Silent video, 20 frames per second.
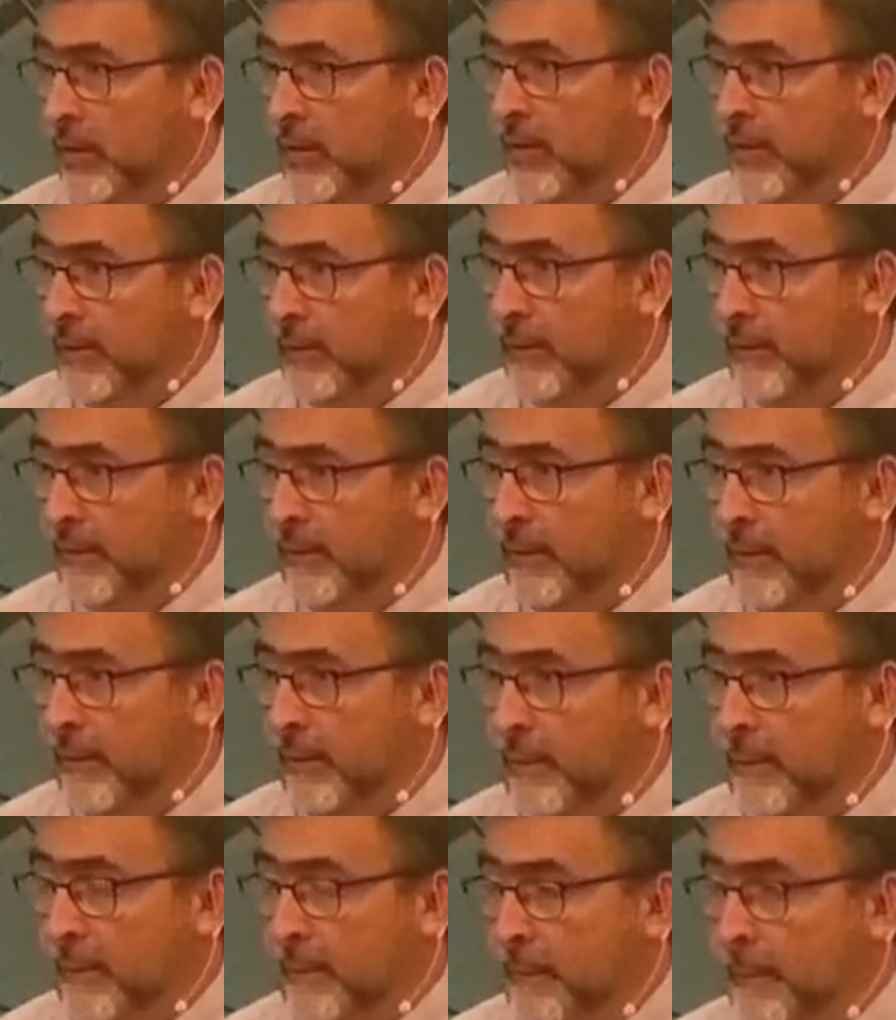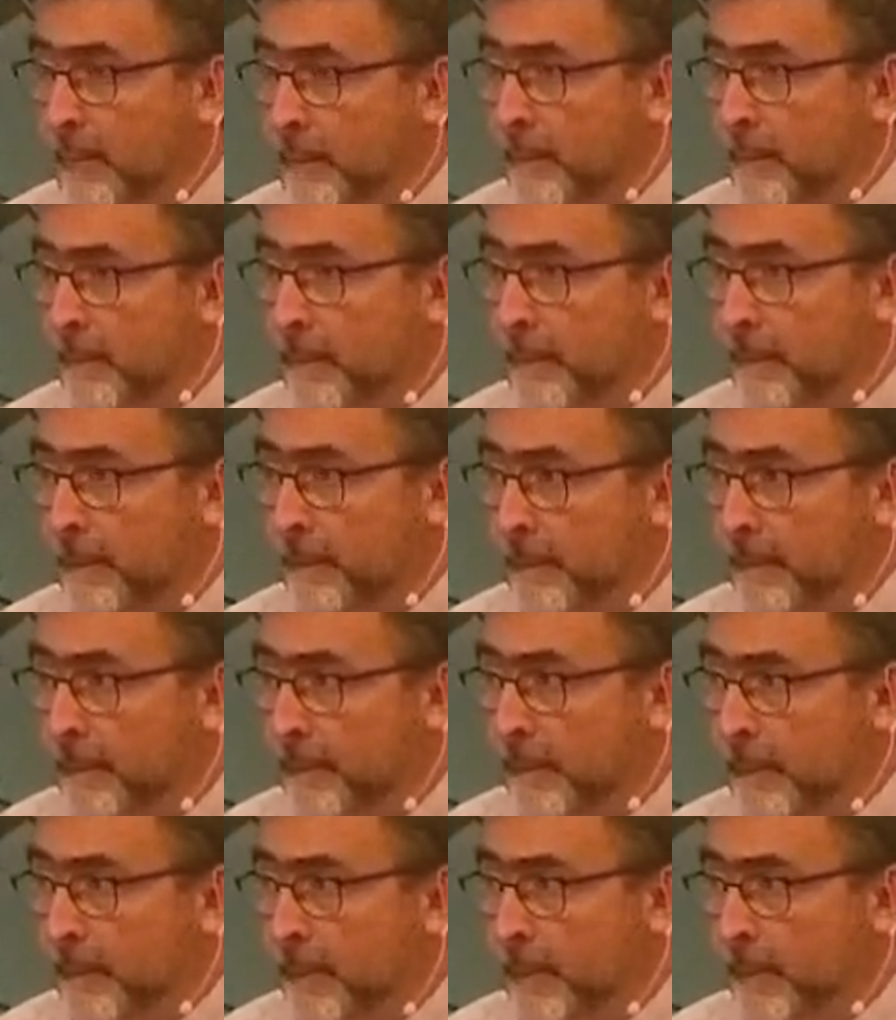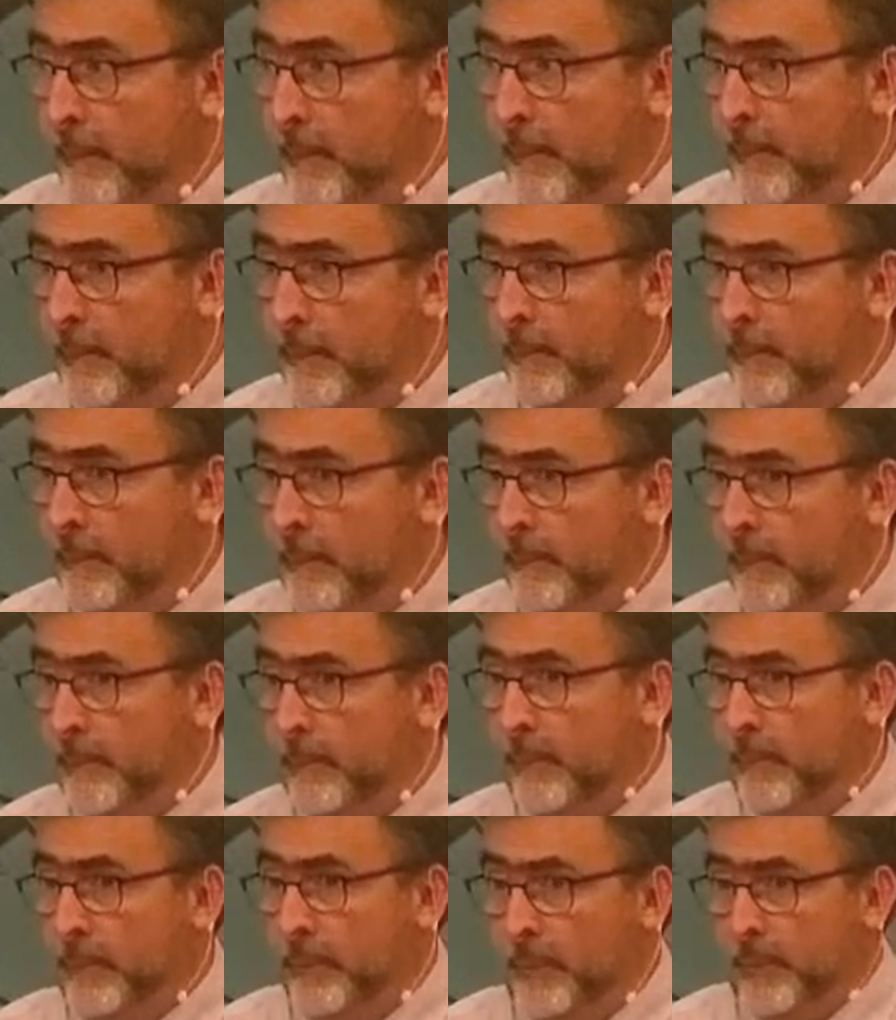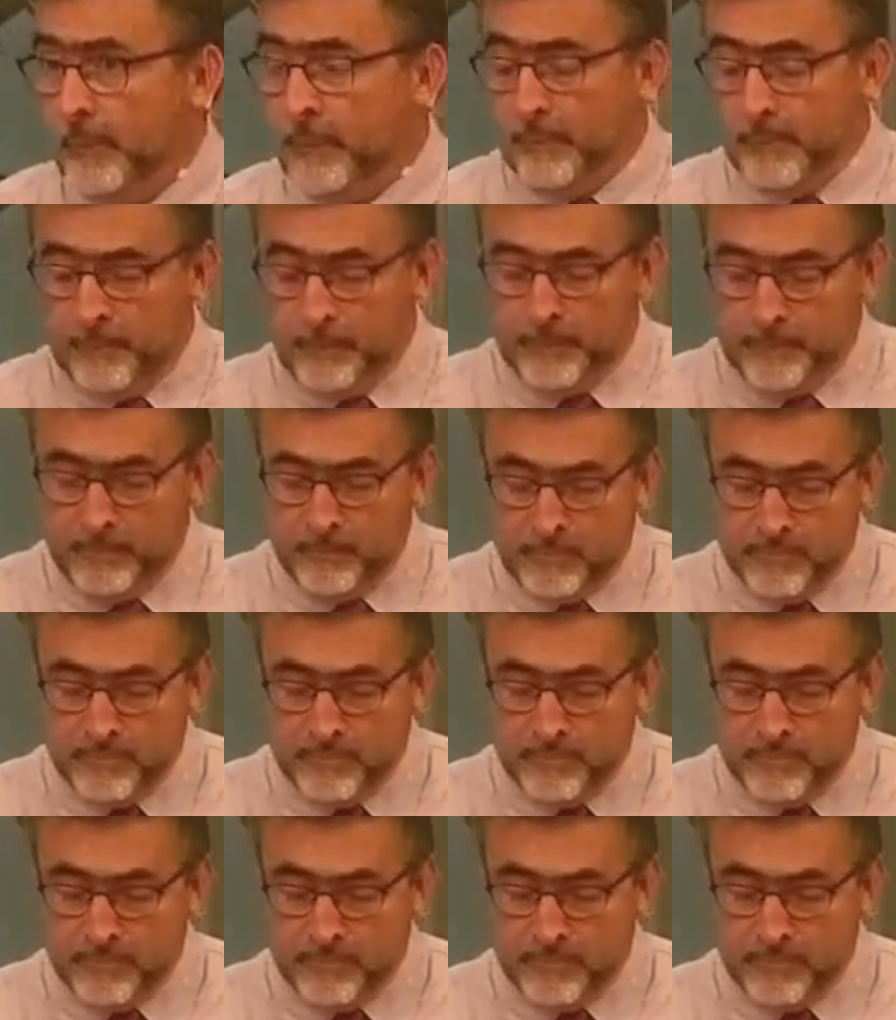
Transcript: Nothing is said.